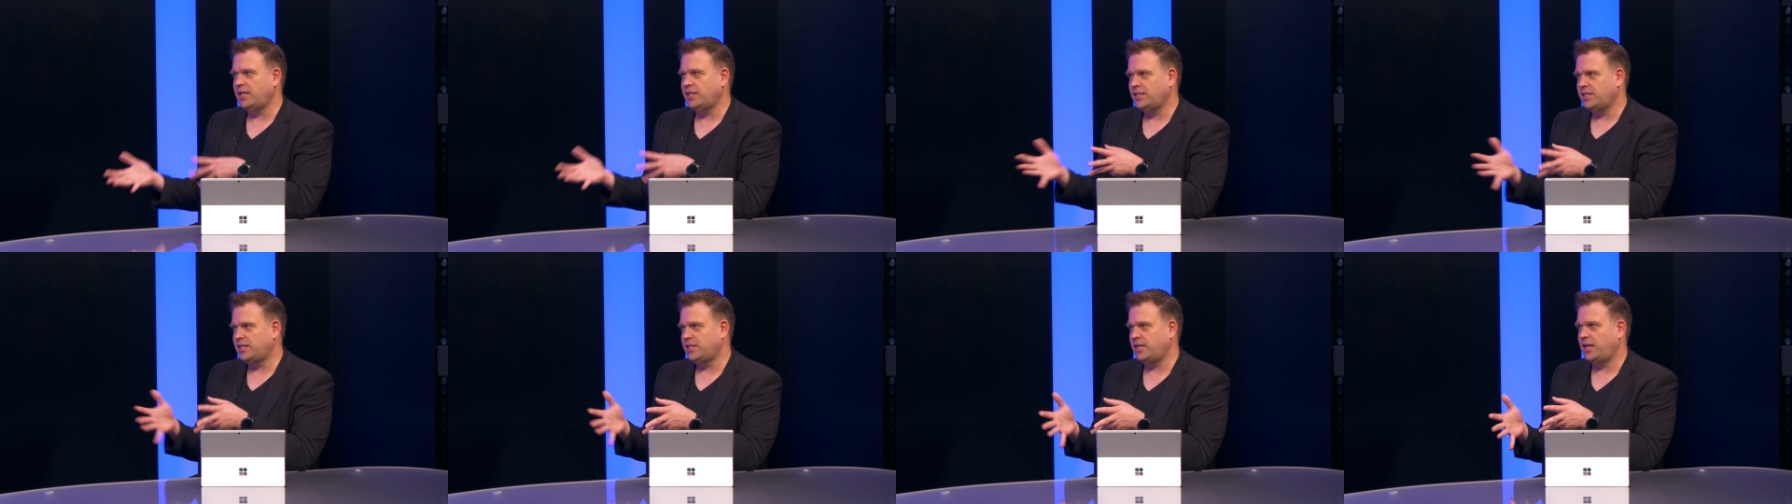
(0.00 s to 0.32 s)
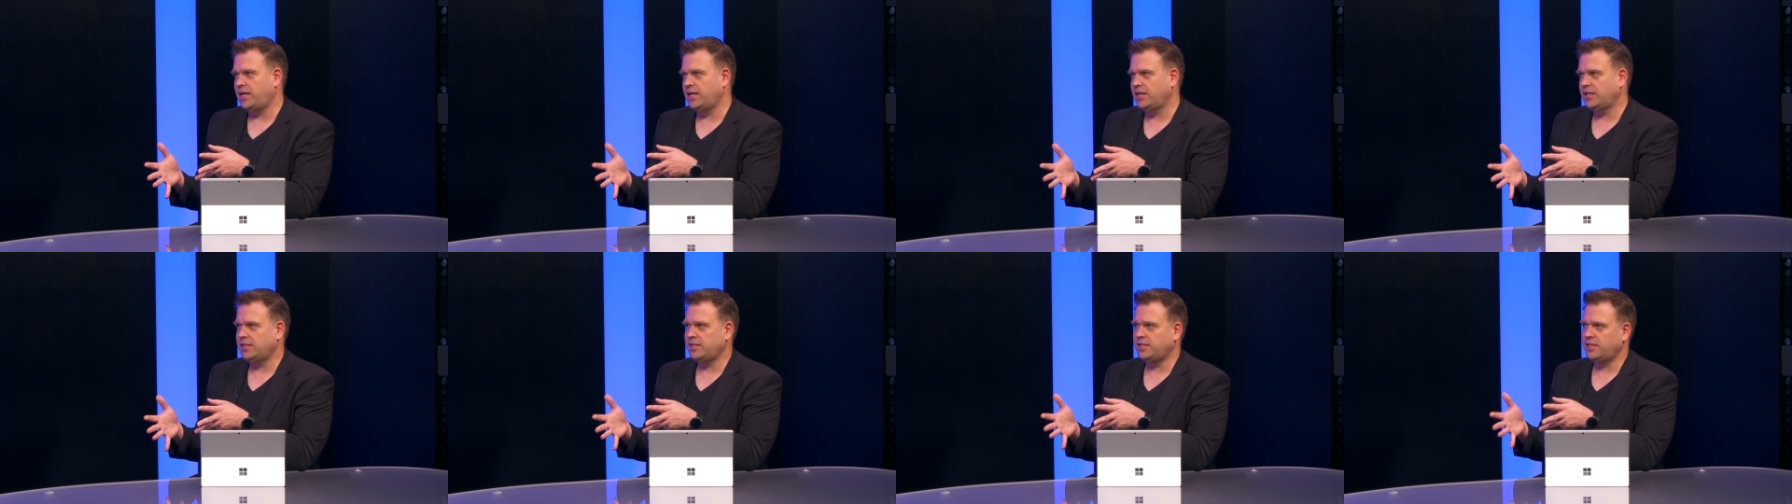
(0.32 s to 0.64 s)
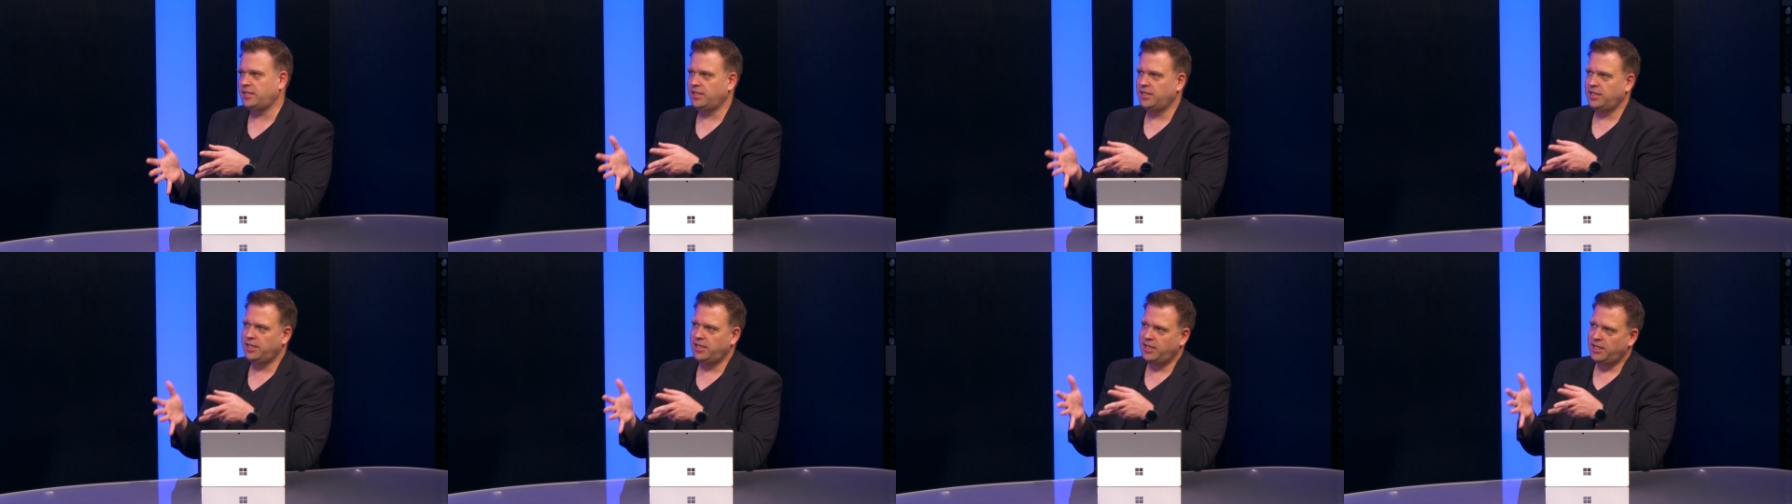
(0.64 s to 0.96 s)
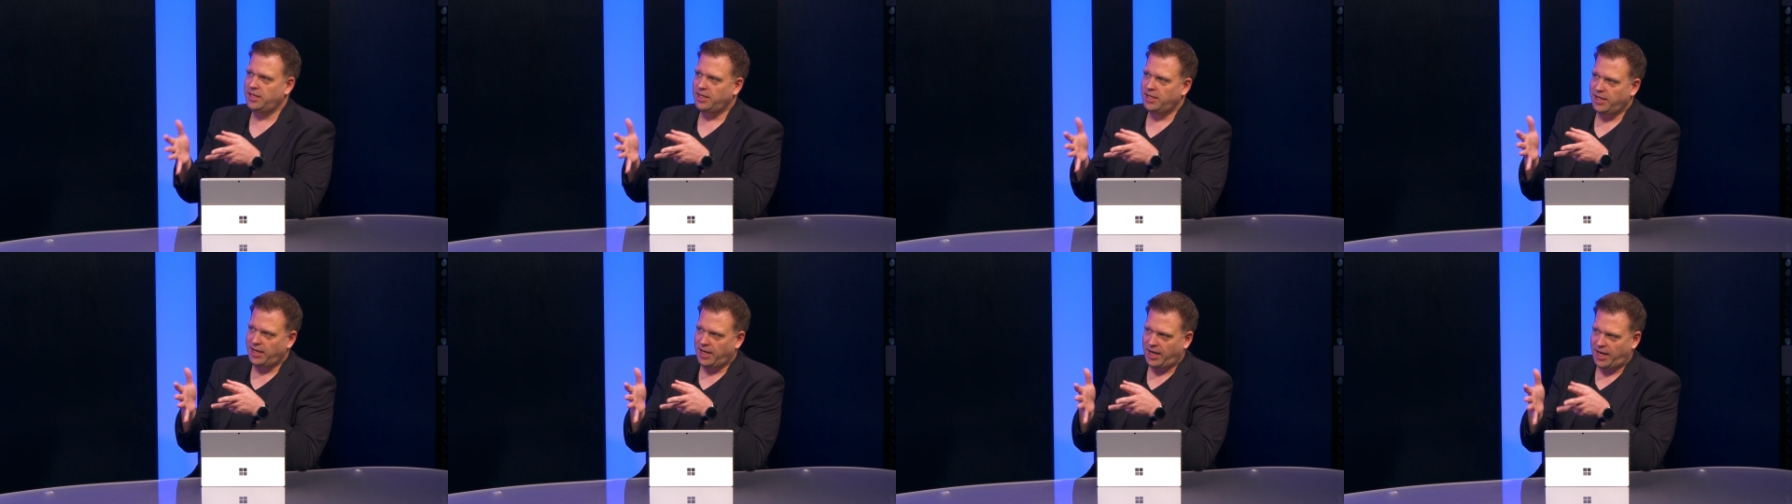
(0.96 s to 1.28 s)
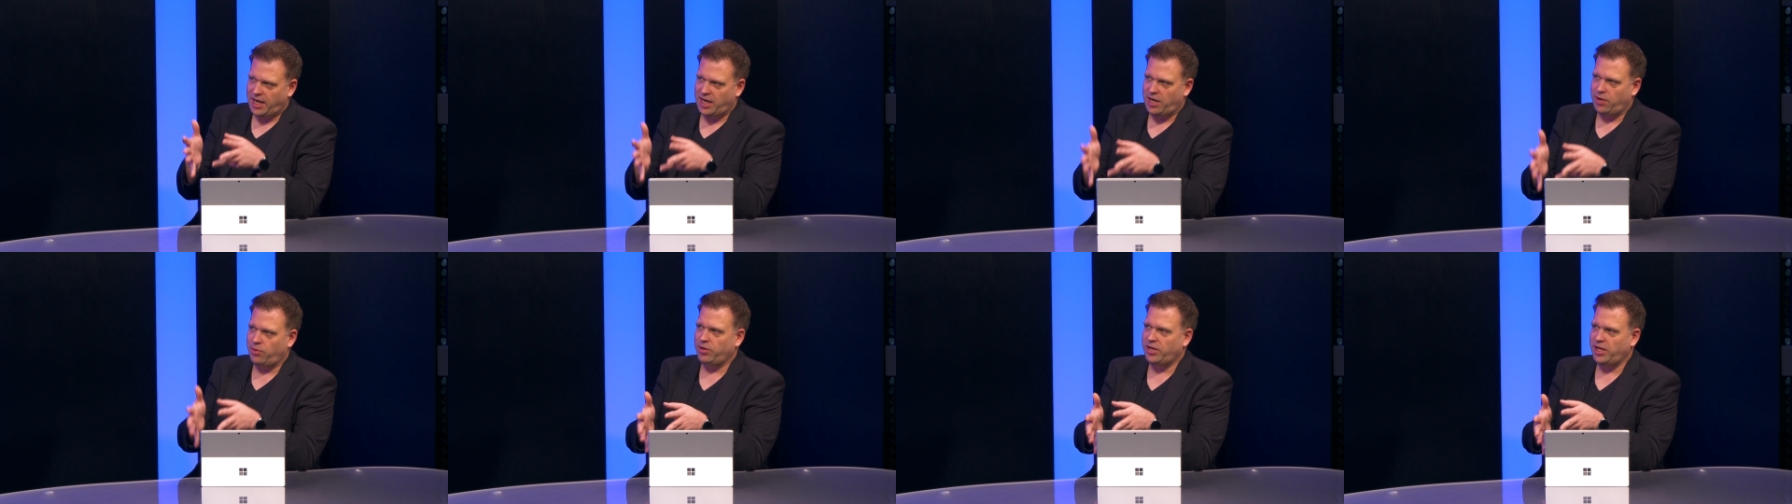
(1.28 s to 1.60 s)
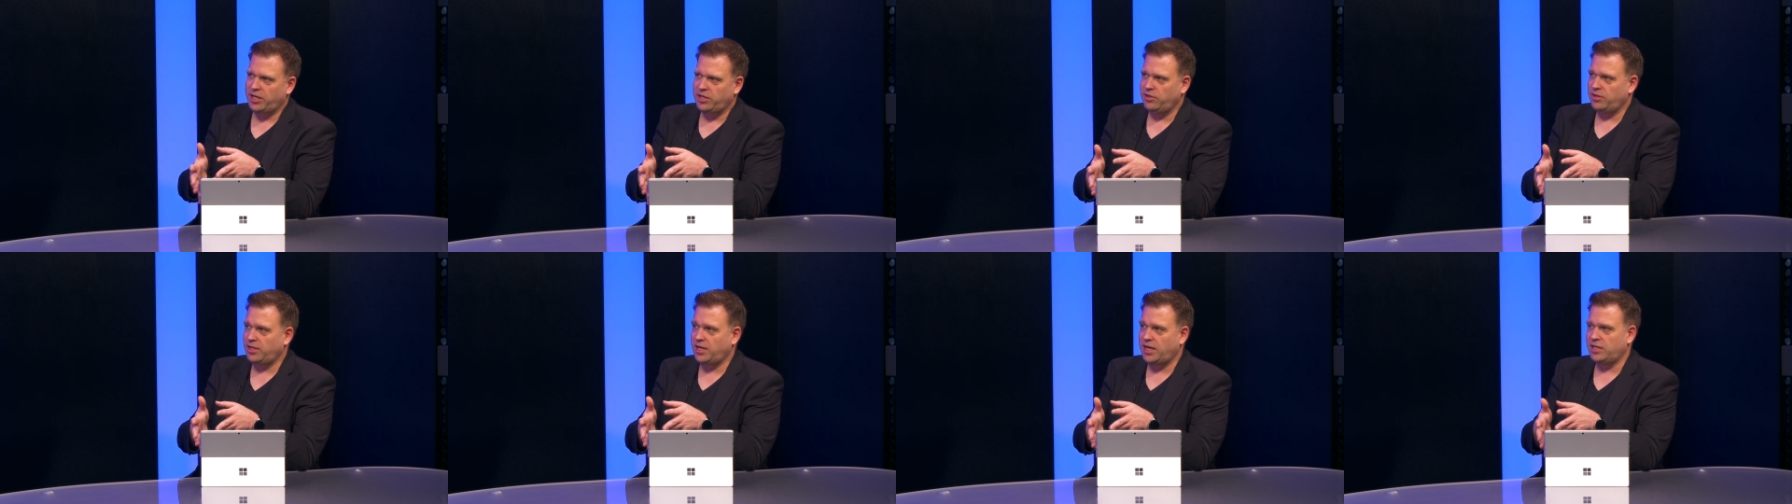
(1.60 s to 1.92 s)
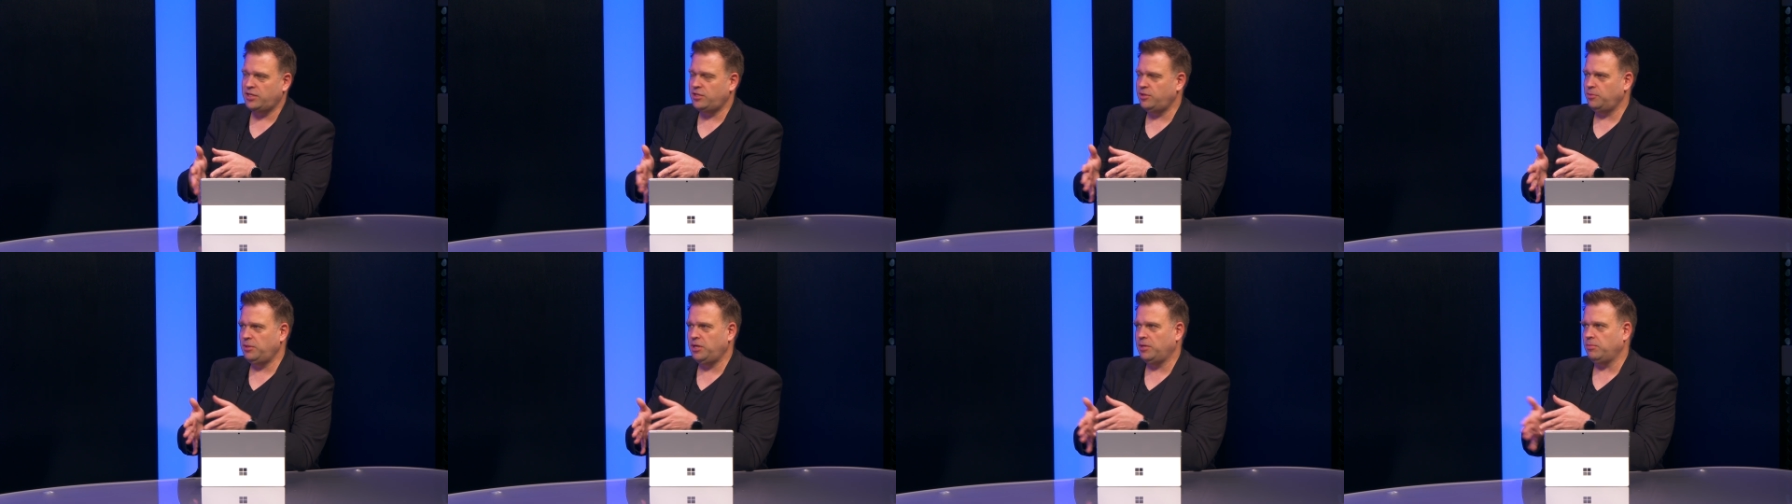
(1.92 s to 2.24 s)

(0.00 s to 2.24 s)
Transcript: and text? How would I do that to be